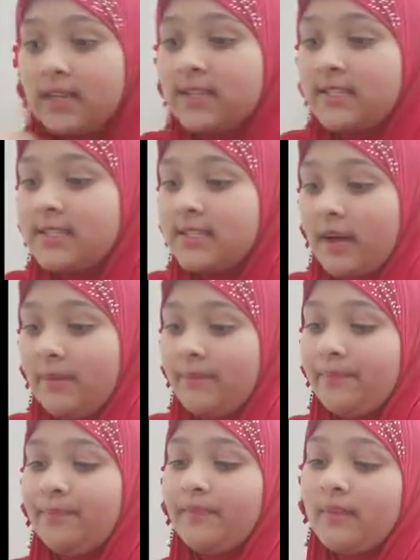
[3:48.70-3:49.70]
So,
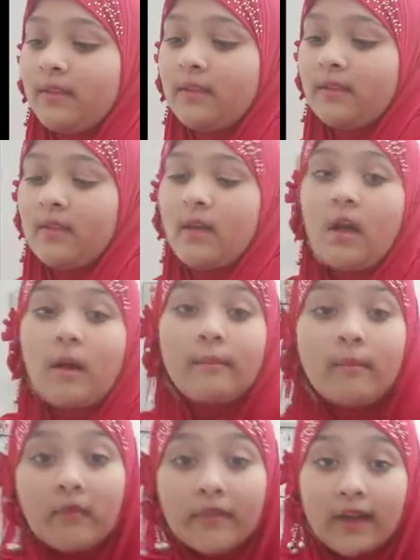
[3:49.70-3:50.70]

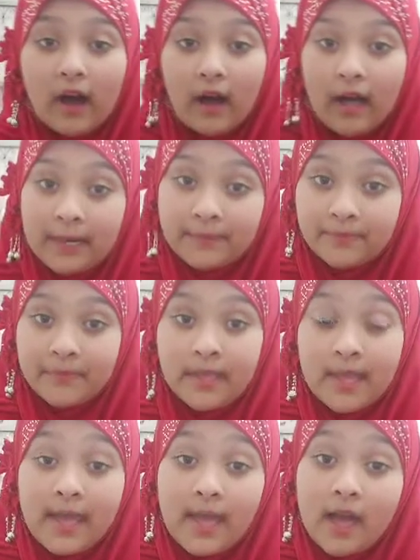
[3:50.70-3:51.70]
moving on.
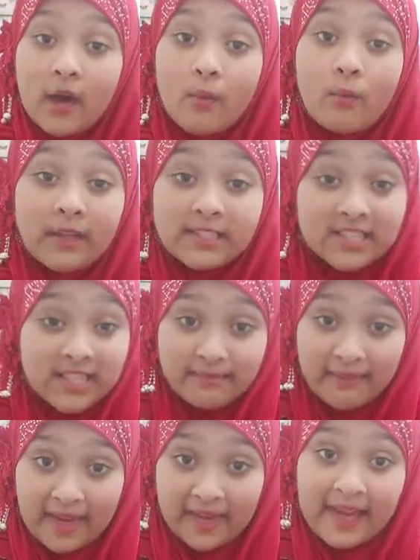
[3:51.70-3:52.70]
What to
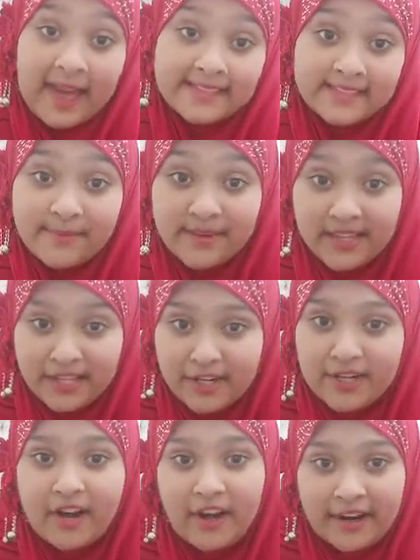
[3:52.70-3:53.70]
make as a
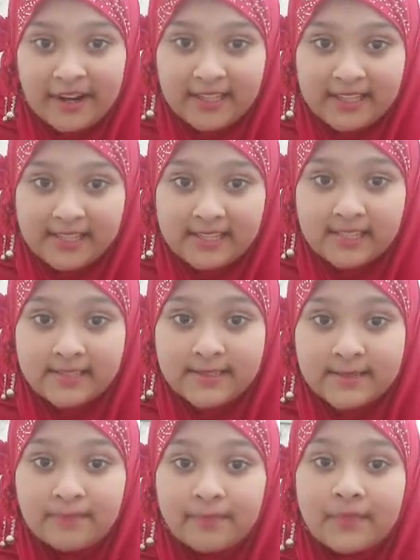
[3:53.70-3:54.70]
beginner
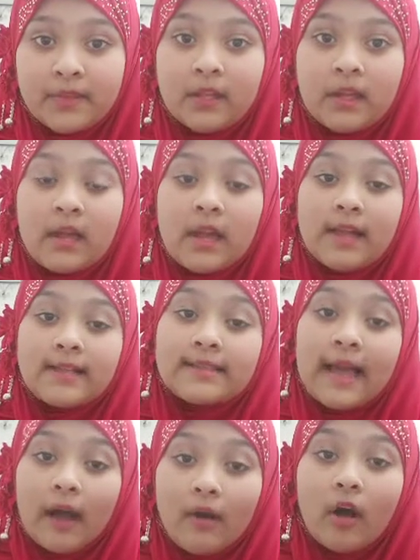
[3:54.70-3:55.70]
artist.
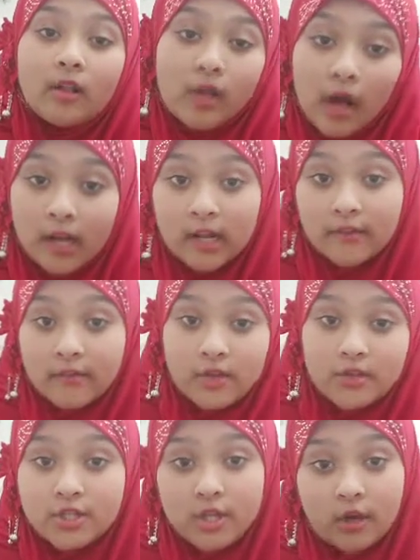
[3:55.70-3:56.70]
Now, a lot of
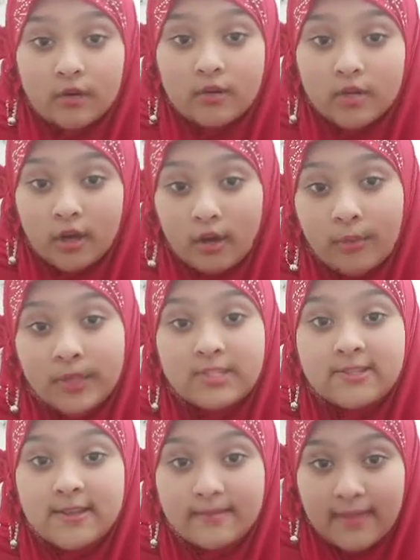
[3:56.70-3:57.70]
you don't know what
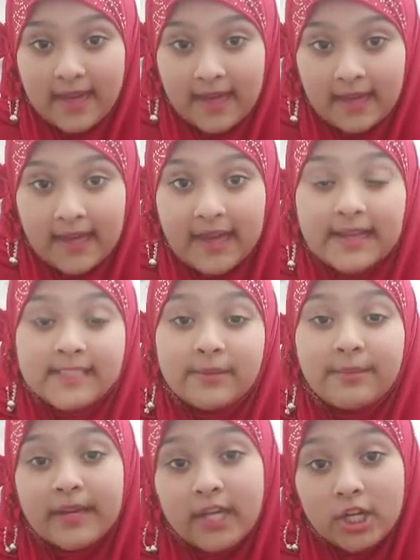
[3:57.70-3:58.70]
to make as a
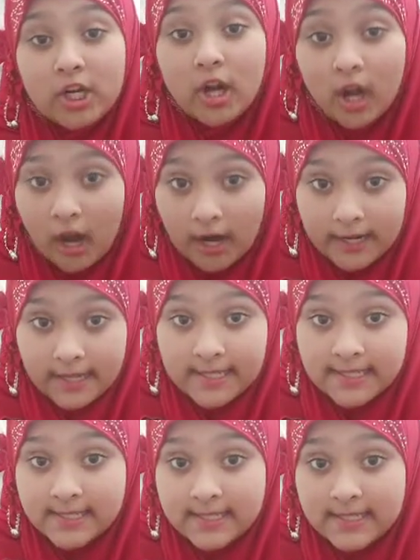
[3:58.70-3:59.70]
beginner
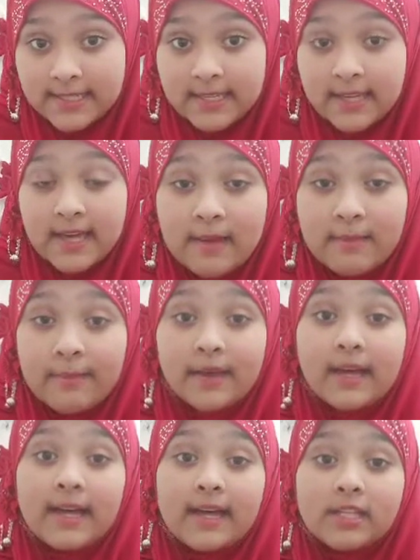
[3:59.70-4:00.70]
artist
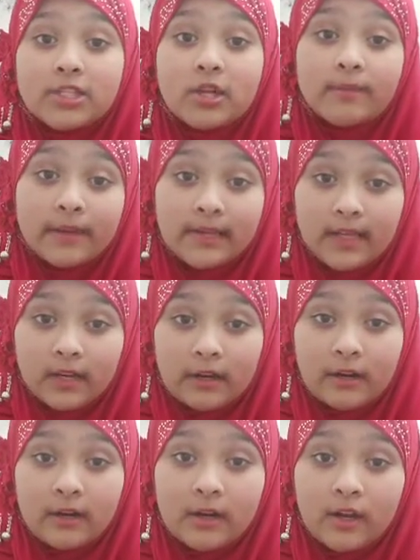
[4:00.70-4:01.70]
because you're a
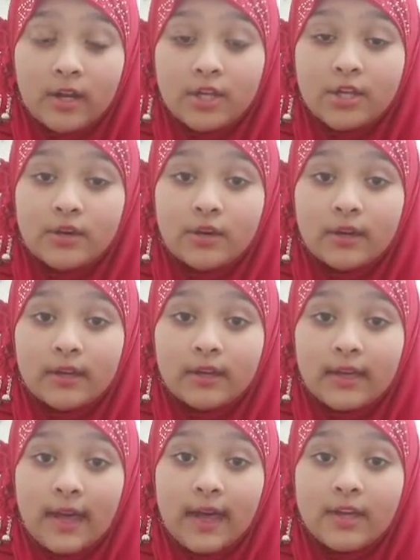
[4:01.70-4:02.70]
beginner. You
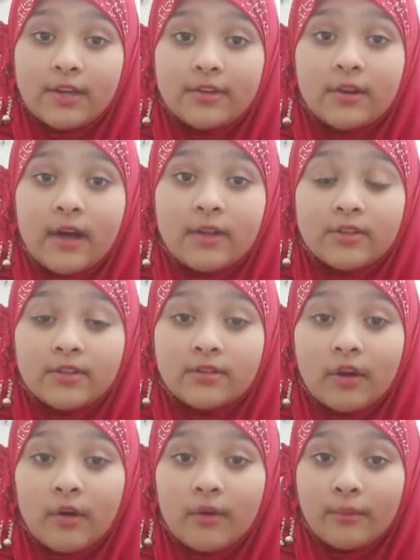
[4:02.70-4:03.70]
don't
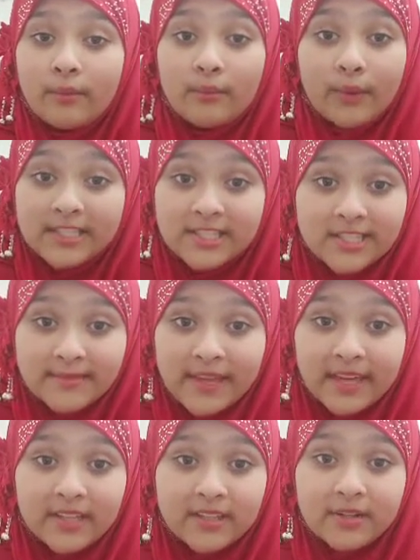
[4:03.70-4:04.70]
know what to
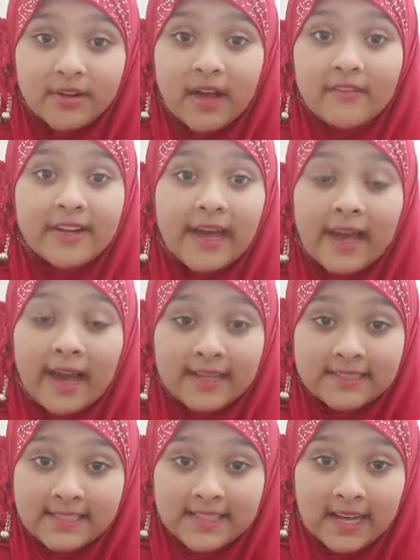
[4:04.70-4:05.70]
make. You don't have any
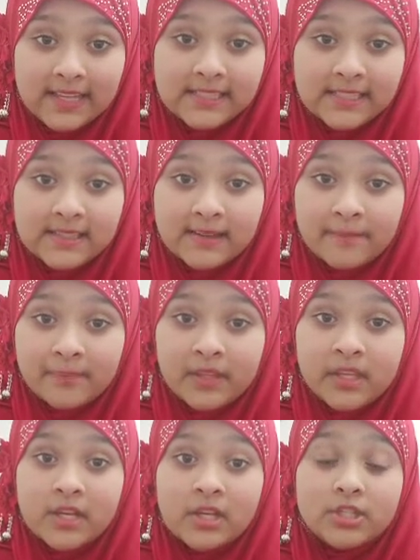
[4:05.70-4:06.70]
ideas.
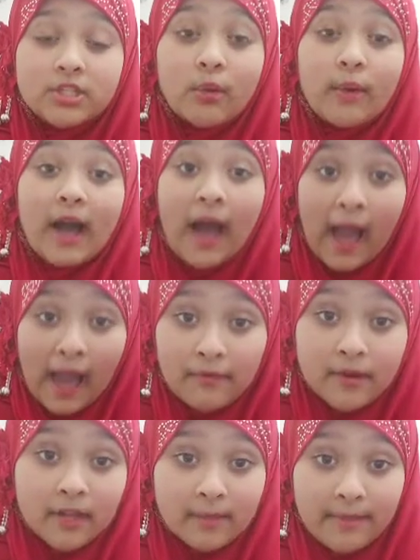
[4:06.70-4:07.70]
So what
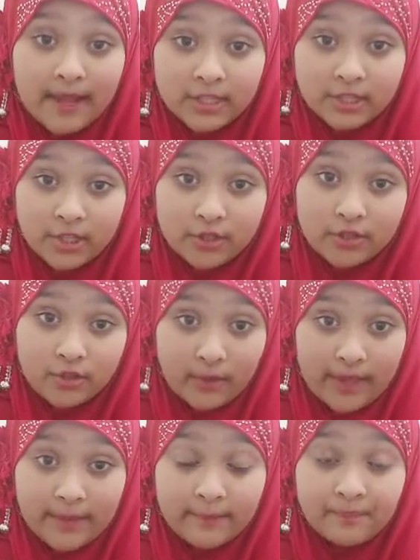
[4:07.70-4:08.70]
I recommend you
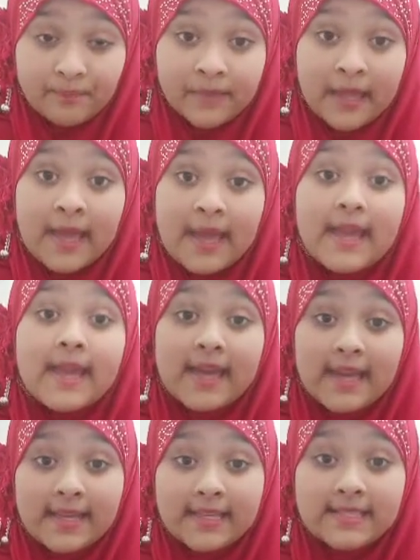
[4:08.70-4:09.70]
doing
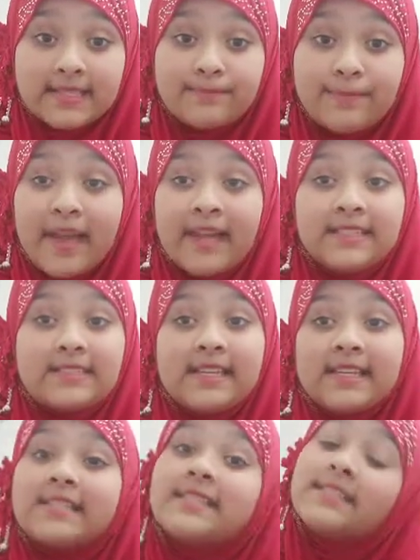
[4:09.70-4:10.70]
is
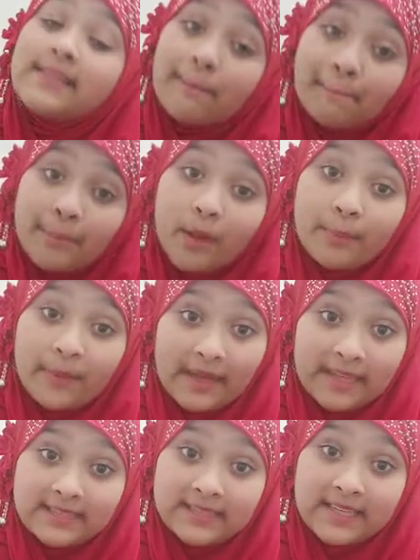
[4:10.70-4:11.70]
painting simple
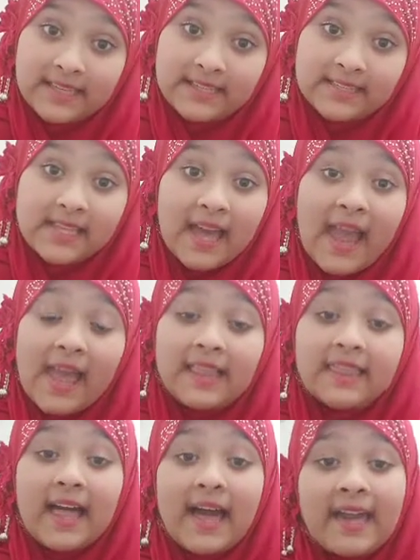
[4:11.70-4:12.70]
paintings
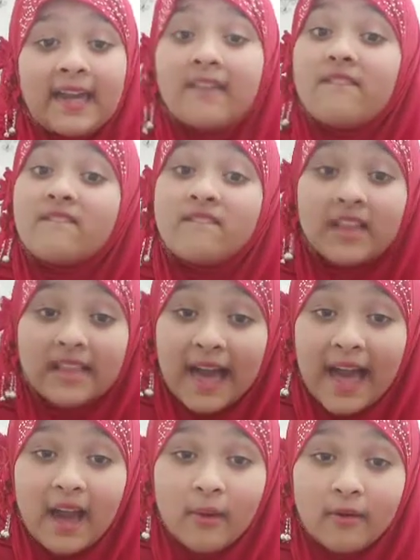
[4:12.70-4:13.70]
like
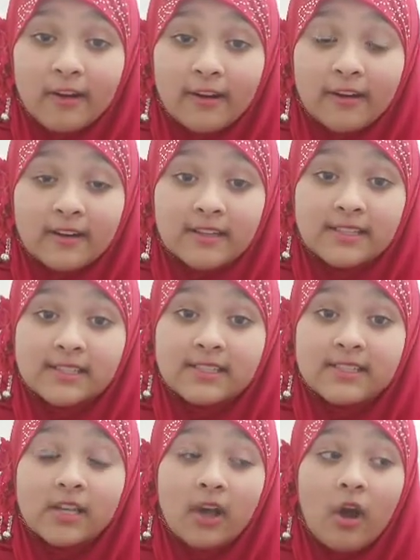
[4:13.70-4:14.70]

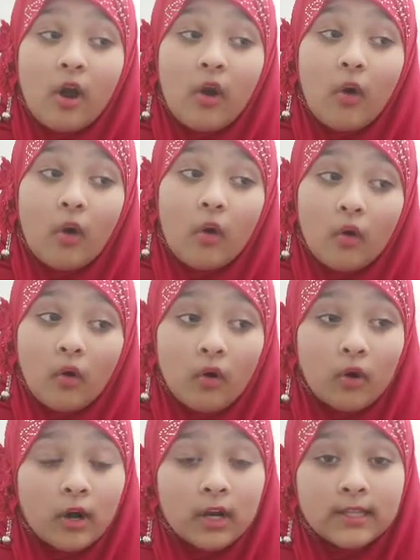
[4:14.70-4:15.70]
flowers
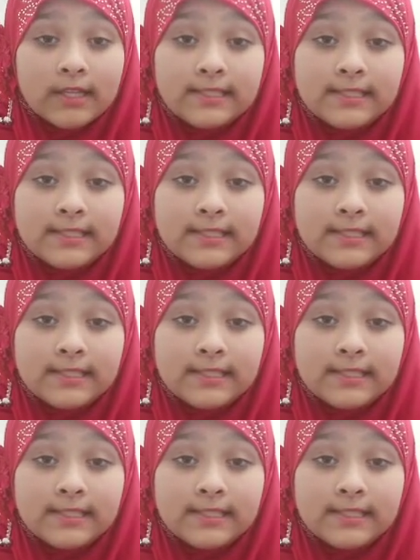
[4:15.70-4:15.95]
or